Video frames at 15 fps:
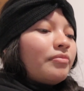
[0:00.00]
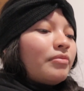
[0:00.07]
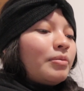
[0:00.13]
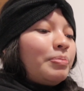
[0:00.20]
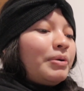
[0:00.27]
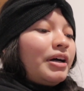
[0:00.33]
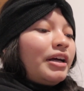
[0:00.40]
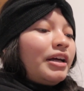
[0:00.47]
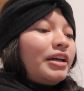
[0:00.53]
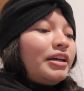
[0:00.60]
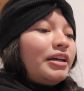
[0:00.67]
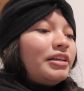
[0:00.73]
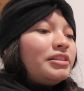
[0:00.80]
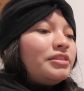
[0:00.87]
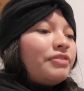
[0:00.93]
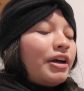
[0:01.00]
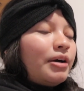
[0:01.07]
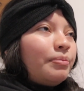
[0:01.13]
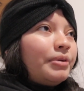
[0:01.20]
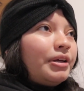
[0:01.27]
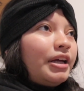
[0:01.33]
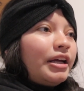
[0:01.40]
But his
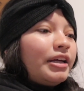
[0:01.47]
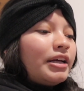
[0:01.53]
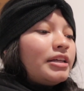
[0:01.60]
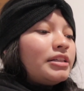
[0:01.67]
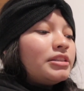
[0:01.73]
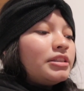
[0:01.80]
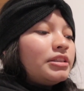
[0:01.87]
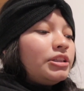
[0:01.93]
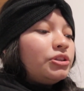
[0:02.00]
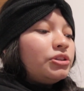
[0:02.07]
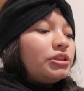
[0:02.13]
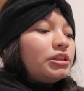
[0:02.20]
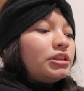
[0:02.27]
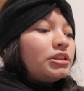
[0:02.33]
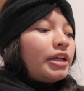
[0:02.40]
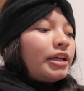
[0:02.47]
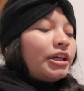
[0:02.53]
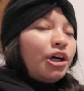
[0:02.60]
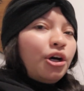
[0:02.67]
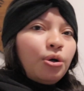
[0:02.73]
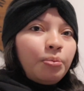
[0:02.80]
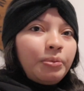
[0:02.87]
family, I guess, uses
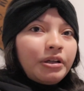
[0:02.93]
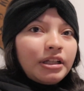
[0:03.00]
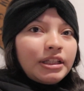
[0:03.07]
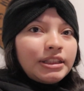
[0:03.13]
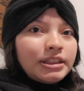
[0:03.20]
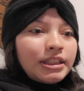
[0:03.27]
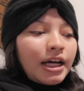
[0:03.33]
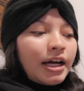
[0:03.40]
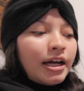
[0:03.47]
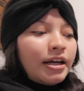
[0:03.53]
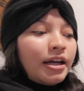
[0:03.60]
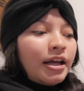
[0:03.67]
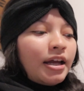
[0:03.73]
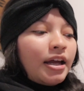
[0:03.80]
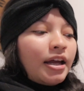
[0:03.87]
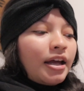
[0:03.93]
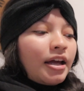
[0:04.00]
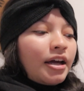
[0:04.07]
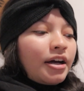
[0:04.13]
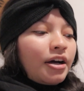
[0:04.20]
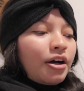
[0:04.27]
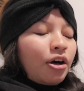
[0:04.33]
like oatmeal inside.
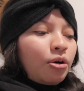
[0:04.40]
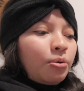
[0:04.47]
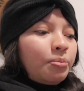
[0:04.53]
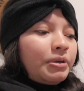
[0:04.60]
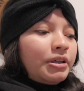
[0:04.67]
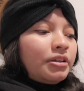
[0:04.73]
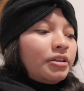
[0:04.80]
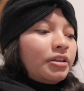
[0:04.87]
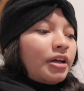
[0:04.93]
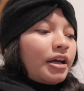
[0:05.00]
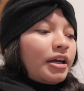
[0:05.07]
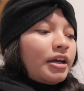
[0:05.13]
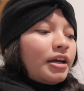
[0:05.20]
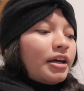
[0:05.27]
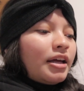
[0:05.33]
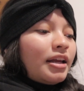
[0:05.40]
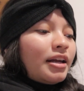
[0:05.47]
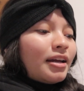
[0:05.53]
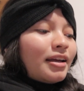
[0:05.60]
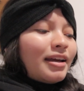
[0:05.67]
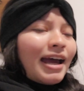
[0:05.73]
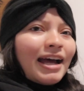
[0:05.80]
Oatmeal
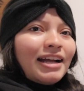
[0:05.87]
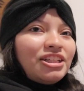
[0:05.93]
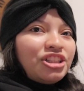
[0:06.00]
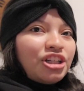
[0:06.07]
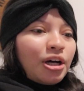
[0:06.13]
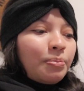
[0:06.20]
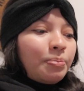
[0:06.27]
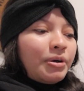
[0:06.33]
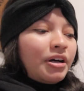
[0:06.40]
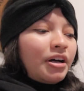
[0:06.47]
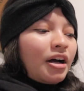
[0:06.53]
and ketchup,